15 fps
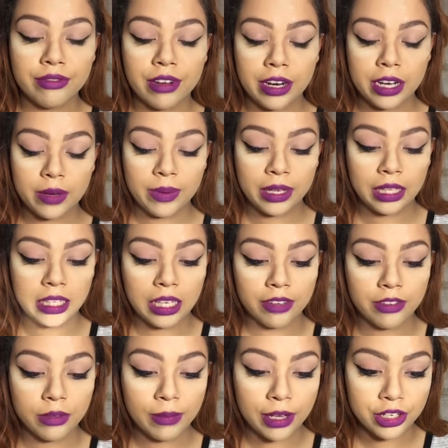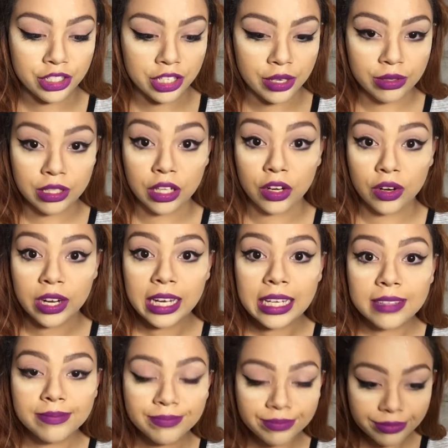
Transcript: very quickly if you made your nose look crooked.